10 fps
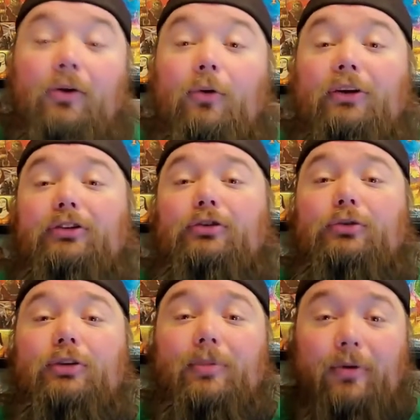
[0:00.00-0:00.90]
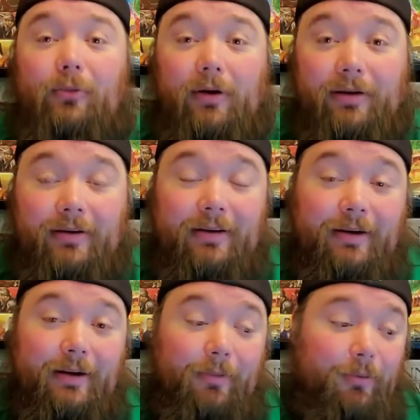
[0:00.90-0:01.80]
Going to number 1.
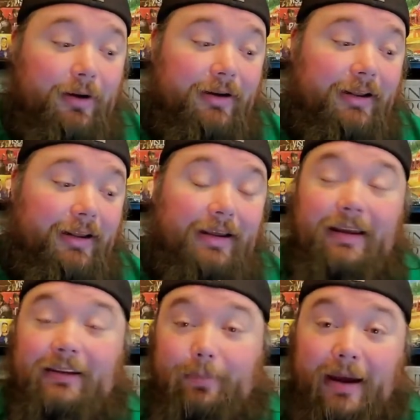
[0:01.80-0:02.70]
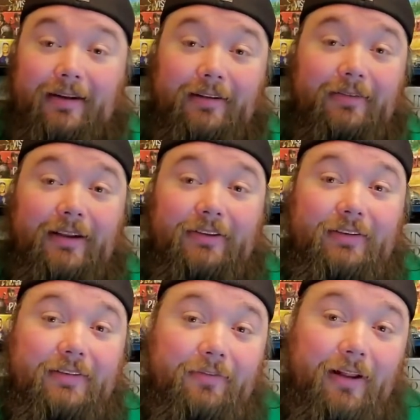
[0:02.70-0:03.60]
Number 1 is Battle of
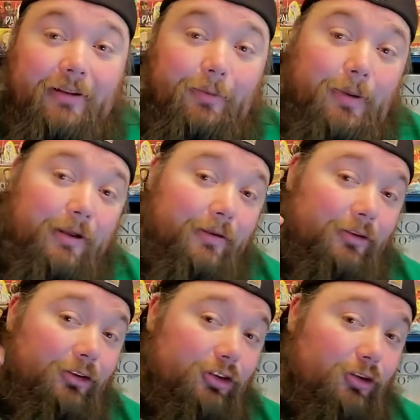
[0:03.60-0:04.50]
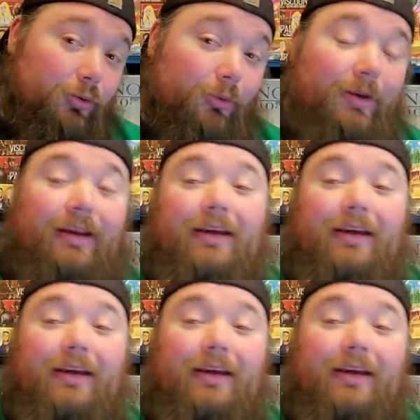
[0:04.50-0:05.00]
Legends Volume 2.